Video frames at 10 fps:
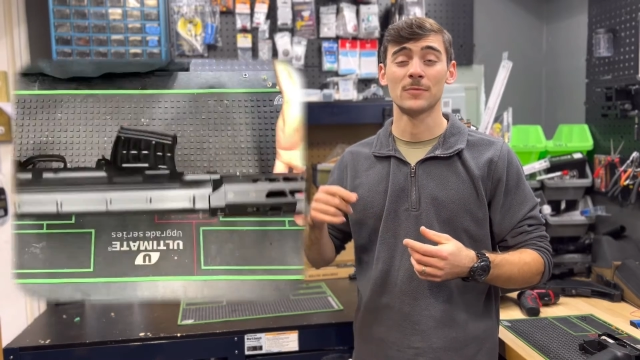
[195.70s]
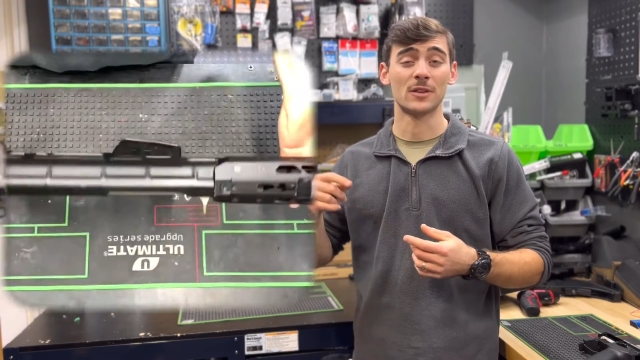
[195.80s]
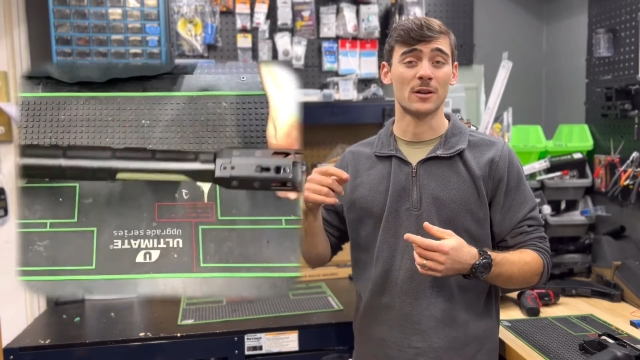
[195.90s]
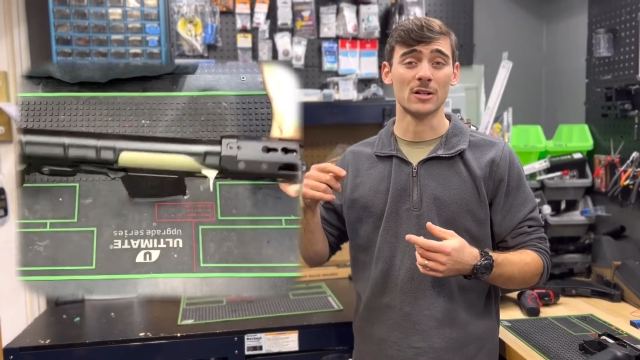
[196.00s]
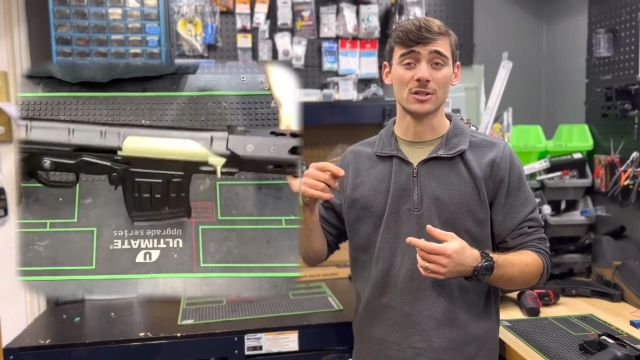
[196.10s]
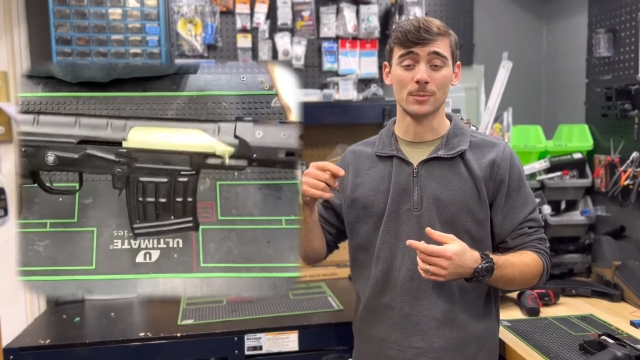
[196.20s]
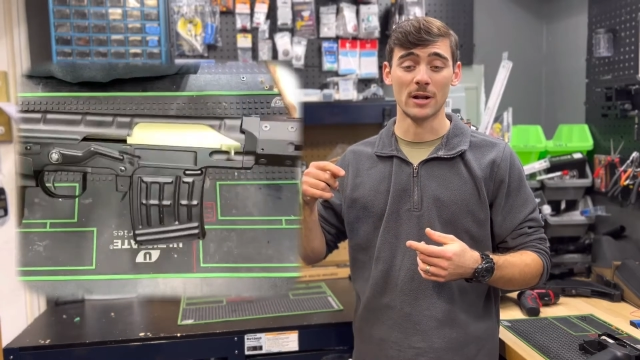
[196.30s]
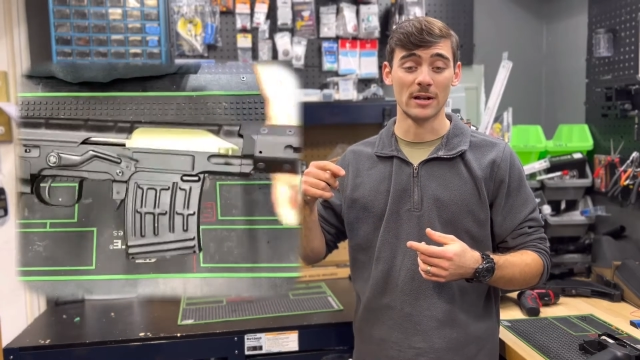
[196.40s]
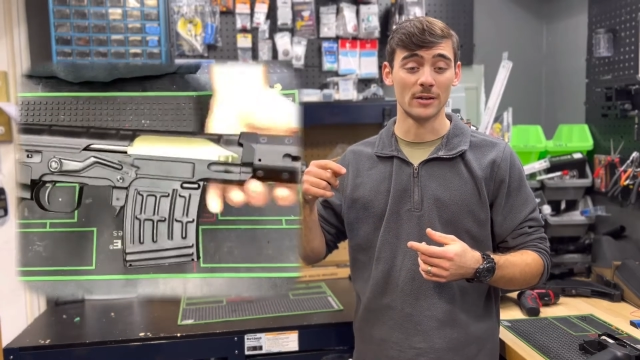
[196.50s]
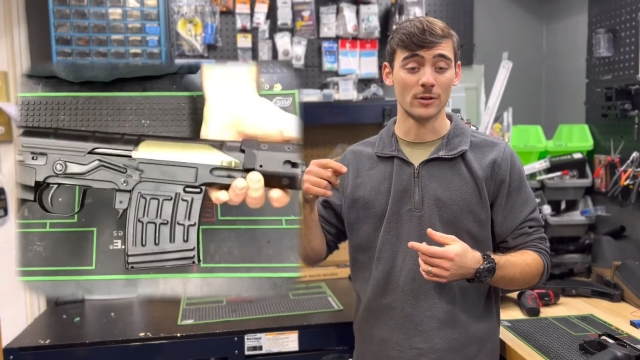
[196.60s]
the customer
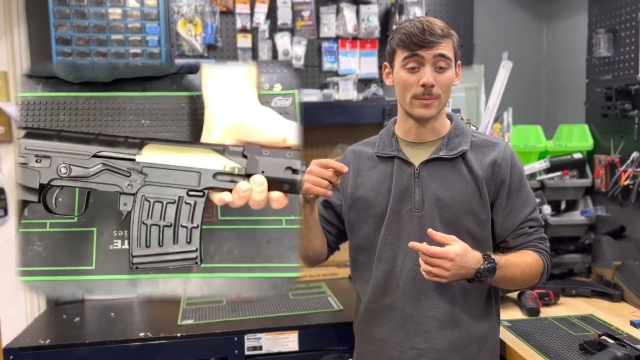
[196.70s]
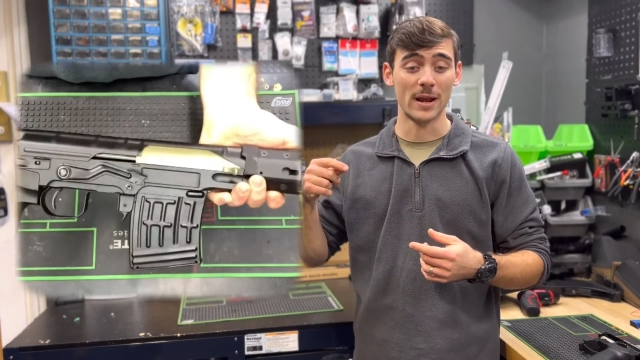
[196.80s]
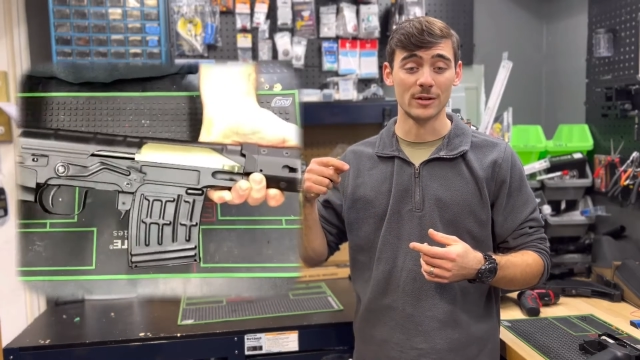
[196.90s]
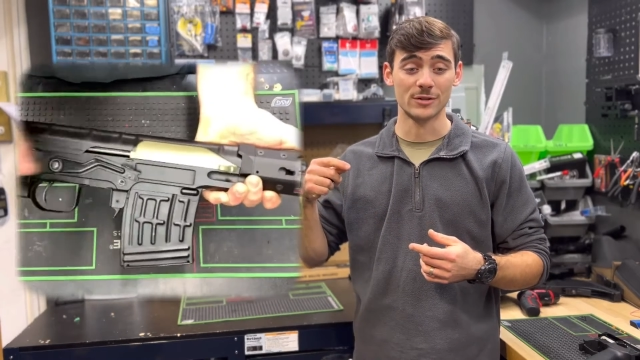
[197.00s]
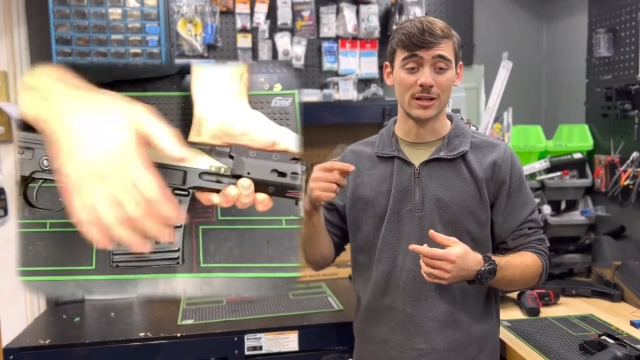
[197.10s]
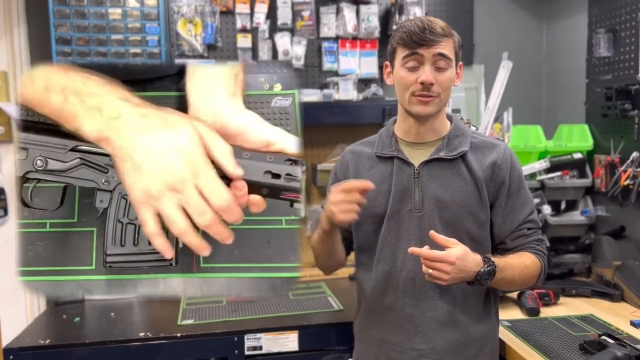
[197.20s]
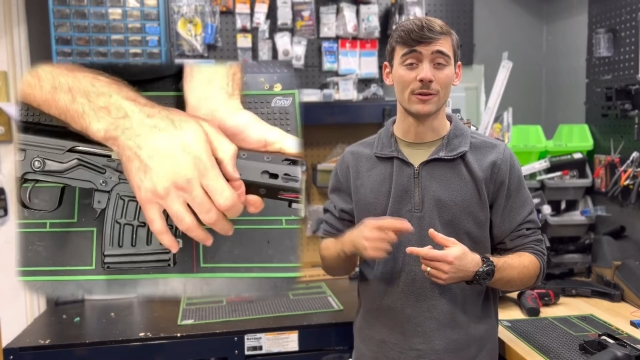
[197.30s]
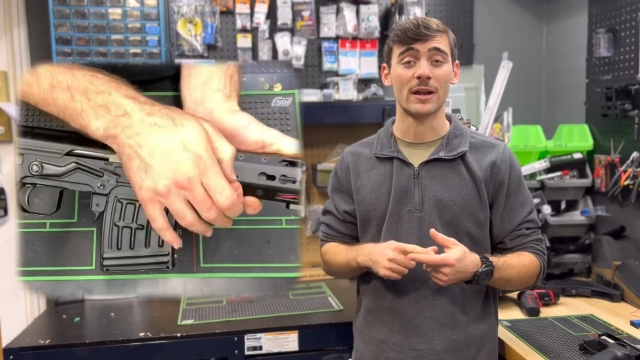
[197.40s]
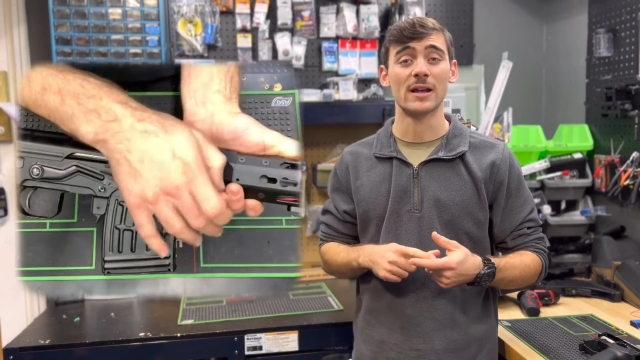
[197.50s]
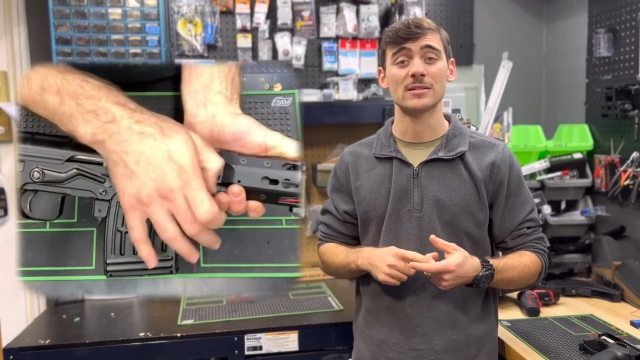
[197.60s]
had either managed to get
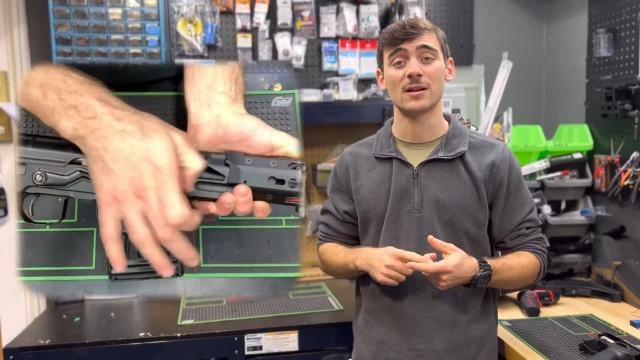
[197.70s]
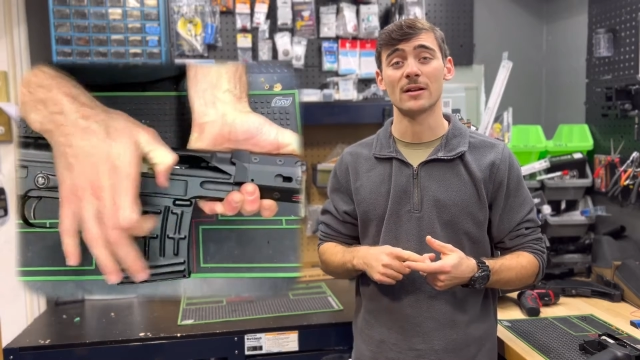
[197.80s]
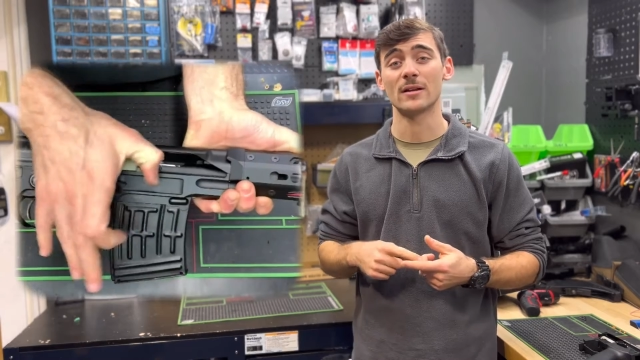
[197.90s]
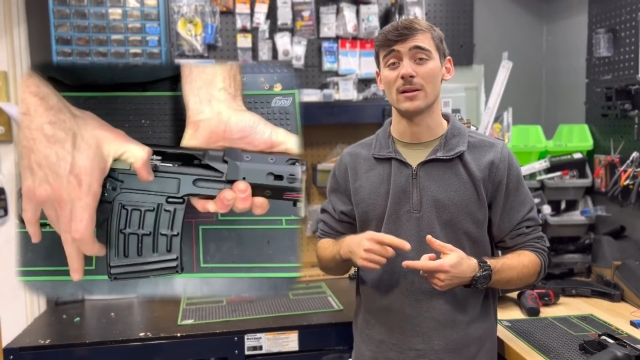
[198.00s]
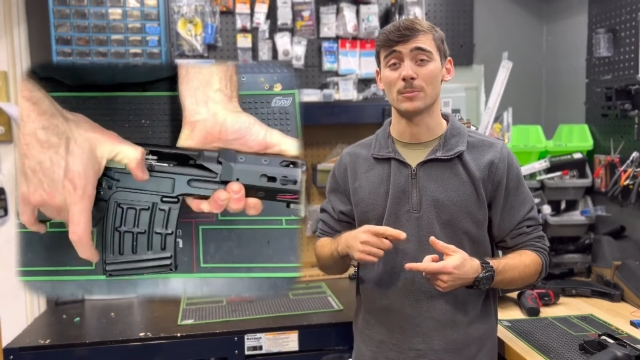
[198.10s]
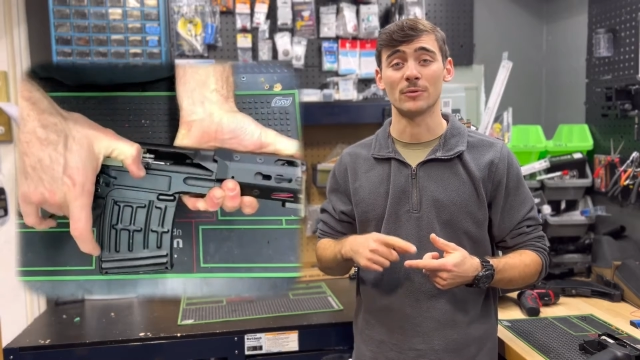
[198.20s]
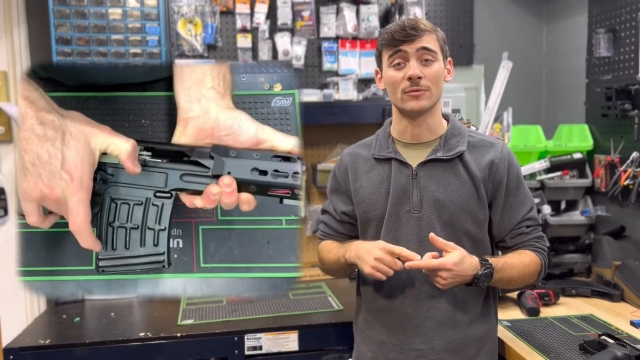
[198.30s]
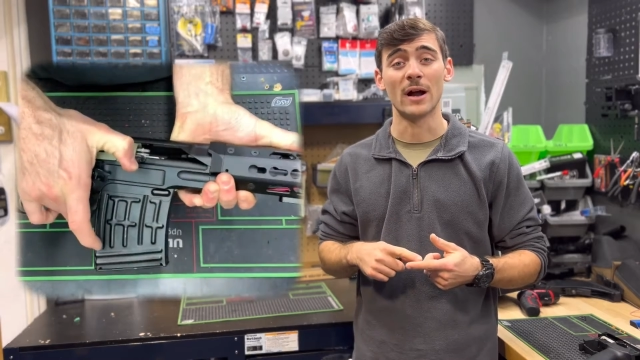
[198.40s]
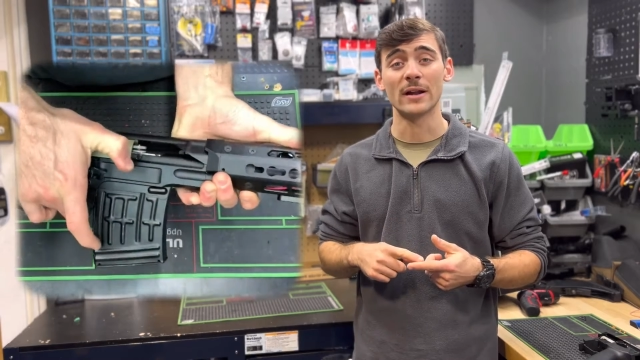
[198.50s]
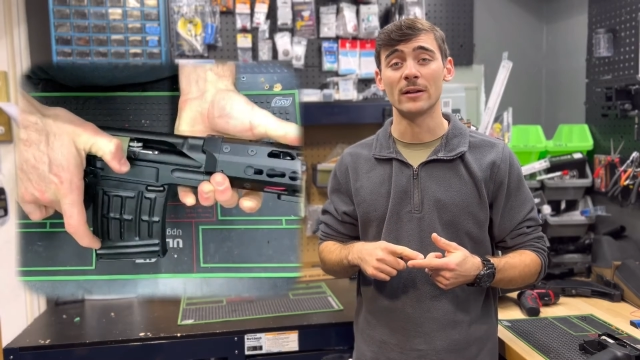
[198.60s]
their hands on it and
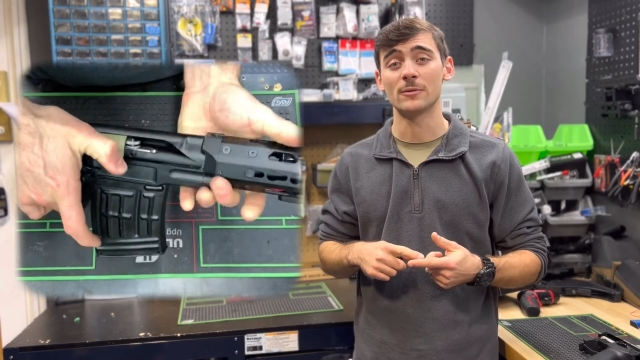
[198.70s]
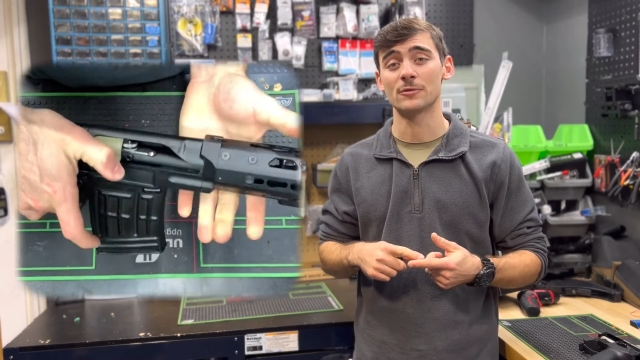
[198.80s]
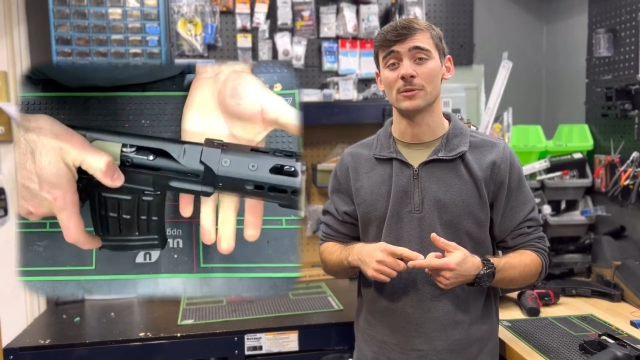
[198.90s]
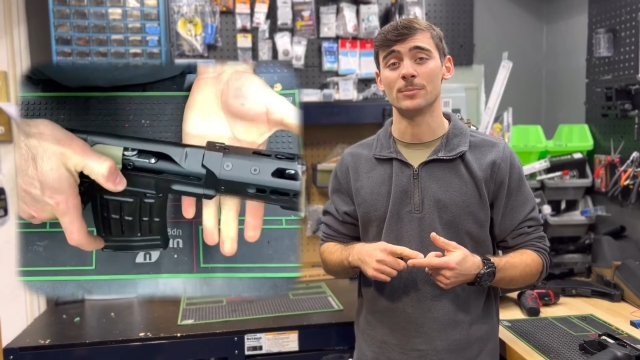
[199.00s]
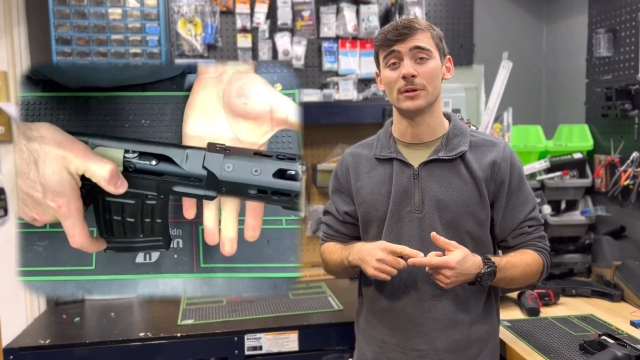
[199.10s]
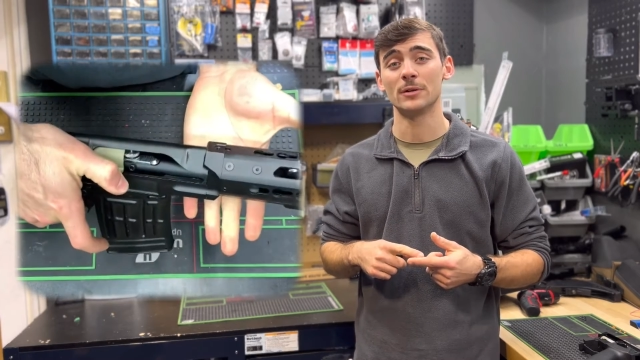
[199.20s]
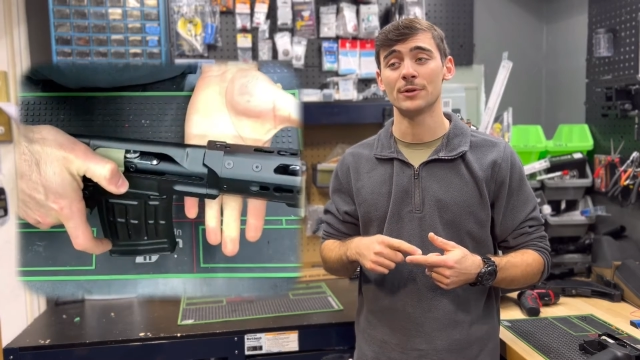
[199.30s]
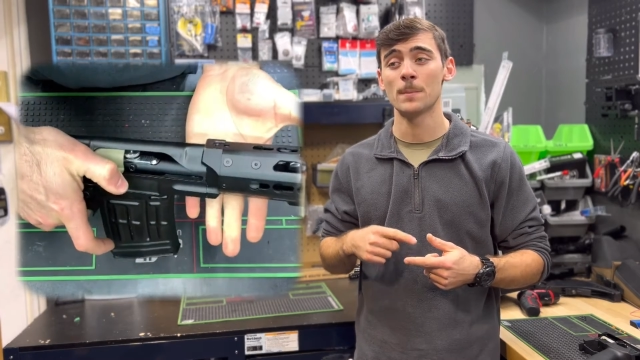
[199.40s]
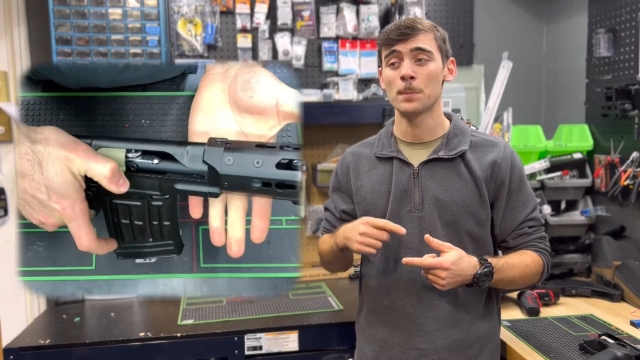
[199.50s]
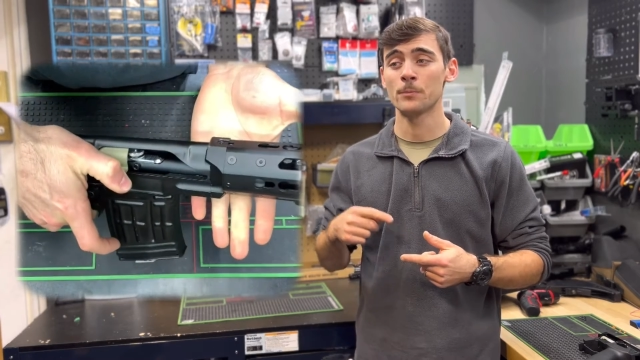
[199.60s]
provided it for the build,